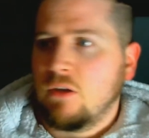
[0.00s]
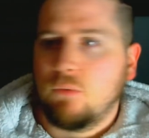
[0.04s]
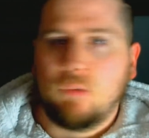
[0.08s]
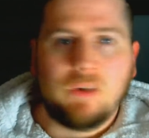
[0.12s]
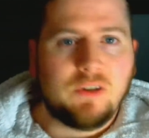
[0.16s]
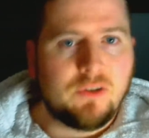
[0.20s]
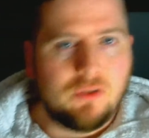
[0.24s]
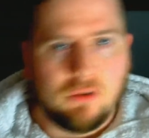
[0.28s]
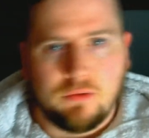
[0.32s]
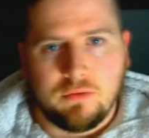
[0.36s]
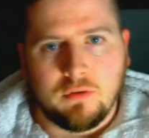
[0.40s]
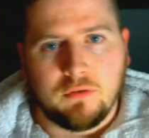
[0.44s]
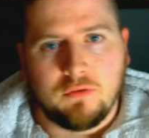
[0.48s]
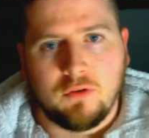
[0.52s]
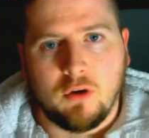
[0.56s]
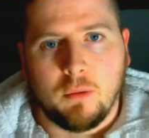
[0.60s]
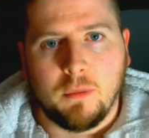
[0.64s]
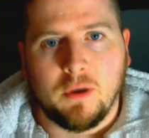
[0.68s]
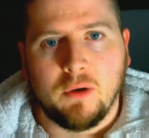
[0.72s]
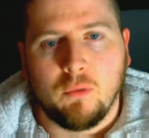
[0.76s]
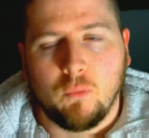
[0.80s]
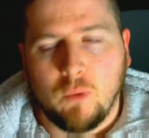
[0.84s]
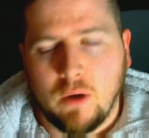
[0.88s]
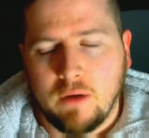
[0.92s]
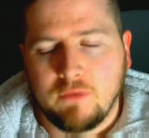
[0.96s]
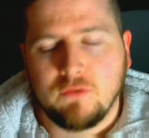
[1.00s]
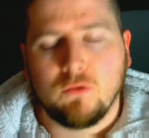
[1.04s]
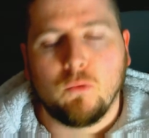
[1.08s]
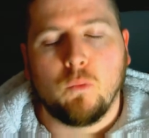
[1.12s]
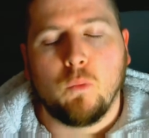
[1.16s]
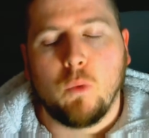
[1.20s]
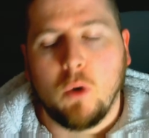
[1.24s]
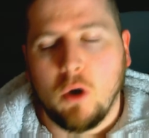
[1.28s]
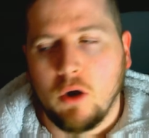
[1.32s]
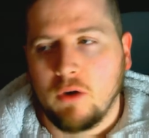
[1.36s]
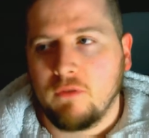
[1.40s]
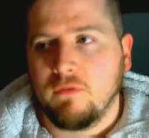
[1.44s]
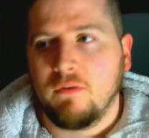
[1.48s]
We suffer from it. We have to
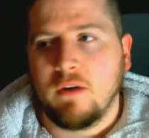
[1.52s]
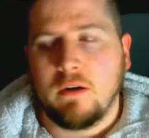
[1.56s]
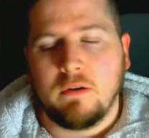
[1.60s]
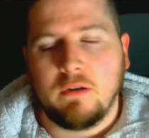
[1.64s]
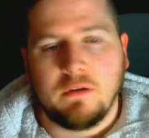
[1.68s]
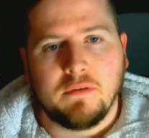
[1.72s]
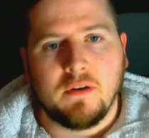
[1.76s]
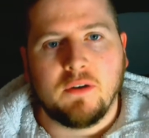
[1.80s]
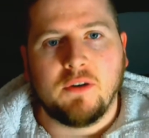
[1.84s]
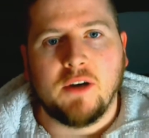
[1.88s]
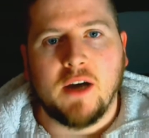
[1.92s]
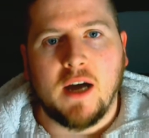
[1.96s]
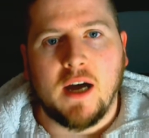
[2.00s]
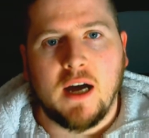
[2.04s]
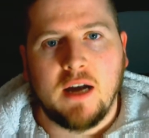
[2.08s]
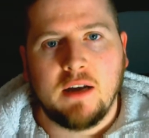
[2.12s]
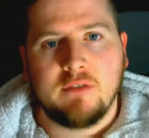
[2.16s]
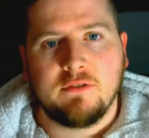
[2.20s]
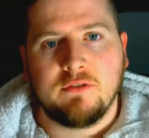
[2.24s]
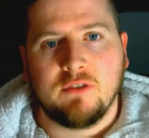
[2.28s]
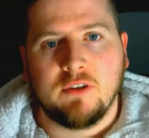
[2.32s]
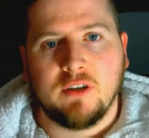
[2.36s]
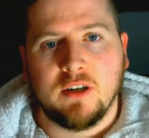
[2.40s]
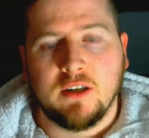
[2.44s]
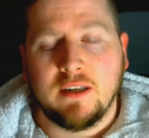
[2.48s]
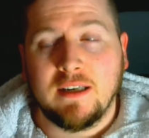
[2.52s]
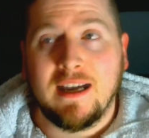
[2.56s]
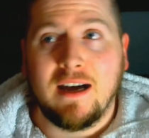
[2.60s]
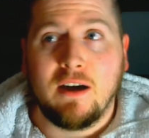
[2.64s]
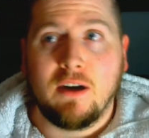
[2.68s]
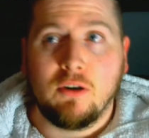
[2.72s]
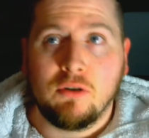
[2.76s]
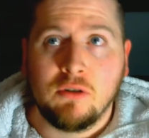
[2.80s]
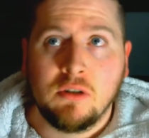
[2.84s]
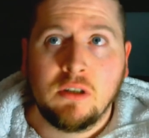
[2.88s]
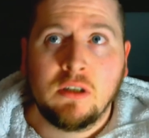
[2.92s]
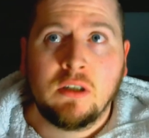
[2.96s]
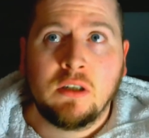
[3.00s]
work very, very hard for it.
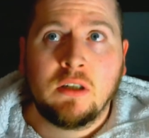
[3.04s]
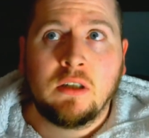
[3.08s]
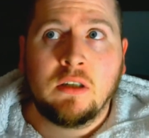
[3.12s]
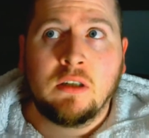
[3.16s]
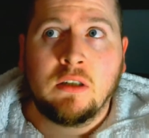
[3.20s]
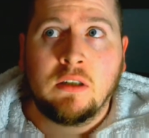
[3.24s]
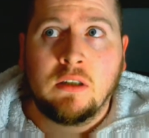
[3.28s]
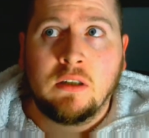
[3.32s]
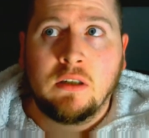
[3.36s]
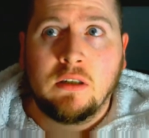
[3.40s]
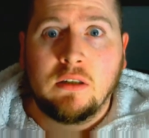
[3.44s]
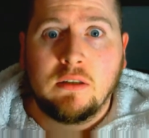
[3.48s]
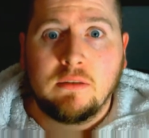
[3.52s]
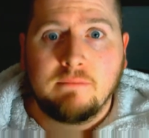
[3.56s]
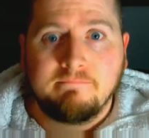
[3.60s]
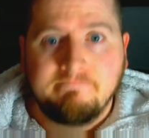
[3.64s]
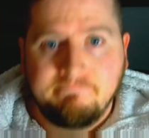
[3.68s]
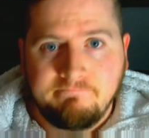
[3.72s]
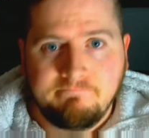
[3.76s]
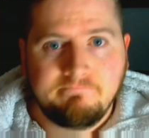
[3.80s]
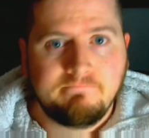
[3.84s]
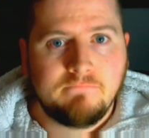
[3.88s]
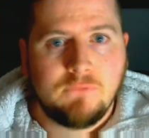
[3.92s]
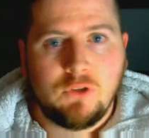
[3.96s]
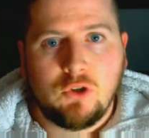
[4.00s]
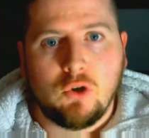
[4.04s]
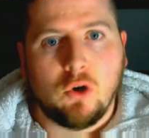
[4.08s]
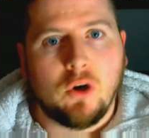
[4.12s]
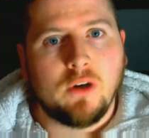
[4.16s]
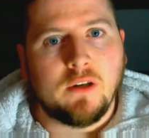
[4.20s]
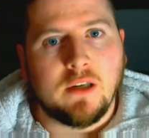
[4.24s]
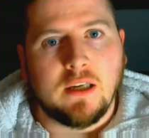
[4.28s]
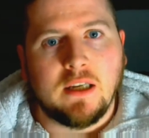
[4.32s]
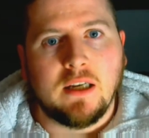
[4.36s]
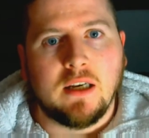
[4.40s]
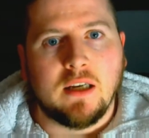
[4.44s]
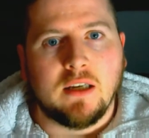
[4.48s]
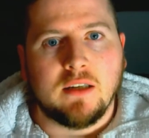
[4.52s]
Now, Troy
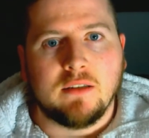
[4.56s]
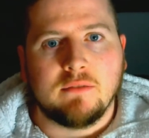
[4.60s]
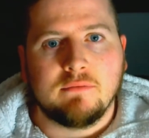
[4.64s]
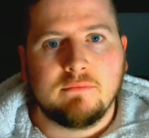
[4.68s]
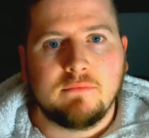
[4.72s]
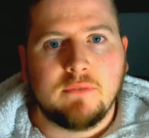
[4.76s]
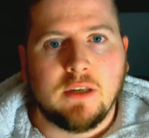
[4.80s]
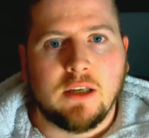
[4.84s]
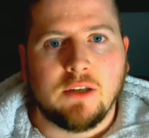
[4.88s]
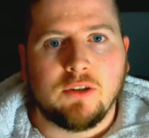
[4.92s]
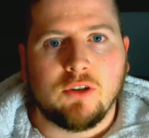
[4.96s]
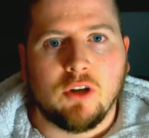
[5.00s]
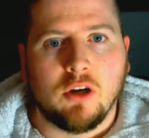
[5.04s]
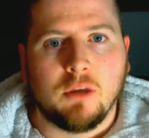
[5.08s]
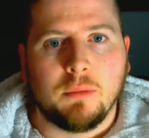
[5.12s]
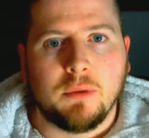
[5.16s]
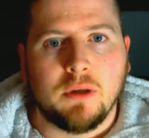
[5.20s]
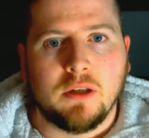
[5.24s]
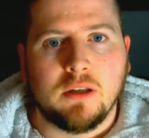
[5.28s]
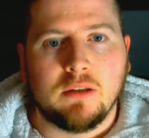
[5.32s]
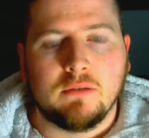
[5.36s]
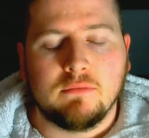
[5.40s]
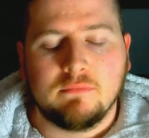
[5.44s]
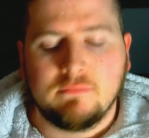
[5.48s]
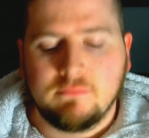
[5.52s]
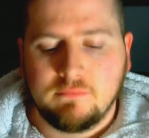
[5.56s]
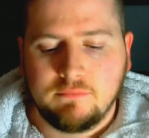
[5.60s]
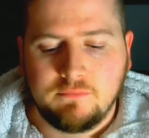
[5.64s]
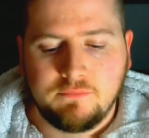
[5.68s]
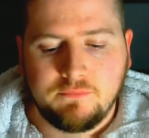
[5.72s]
Deeney is going to be...